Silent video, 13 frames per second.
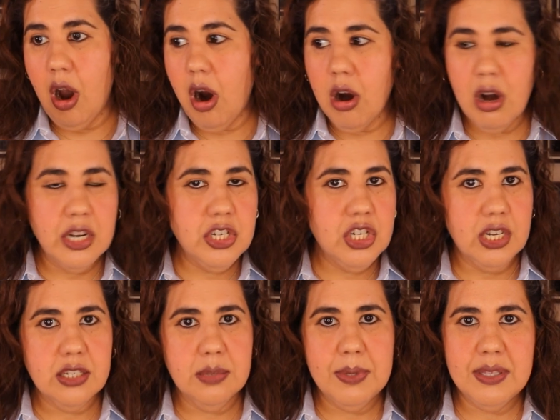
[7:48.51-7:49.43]
Are
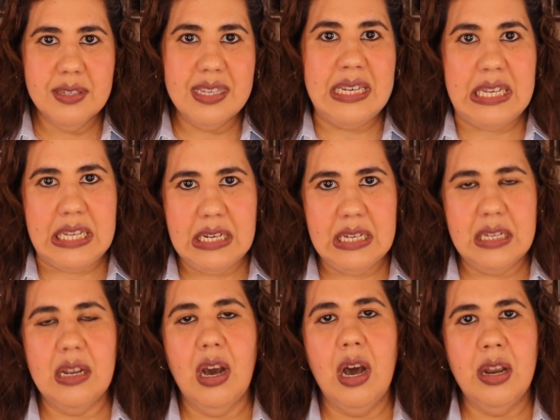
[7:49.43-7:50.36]
adjustments
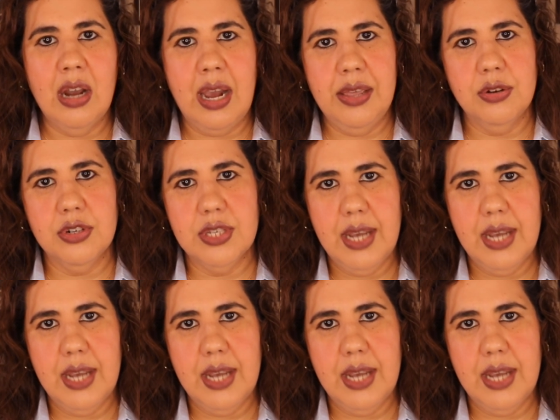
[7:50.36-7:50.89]
needed on either